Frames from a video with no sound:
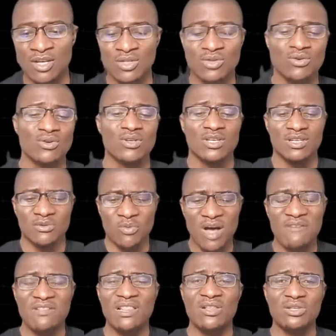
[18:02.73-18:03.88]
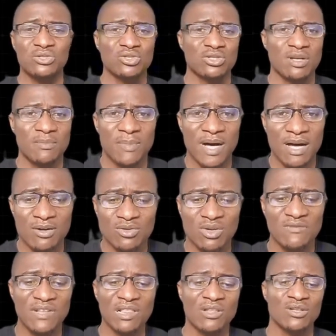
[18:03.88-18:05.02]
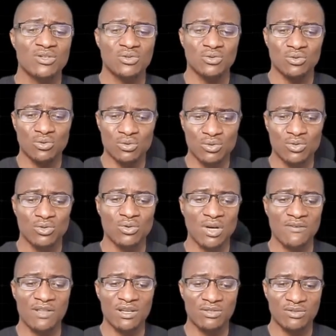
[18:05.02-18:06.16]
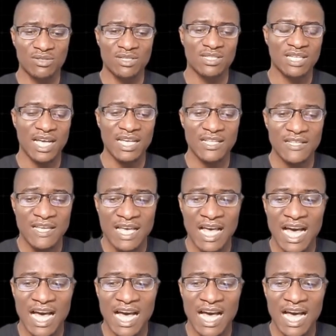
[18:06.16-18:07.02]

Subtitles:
So we have a lot to talk about, have a lot to do, have a lot to design,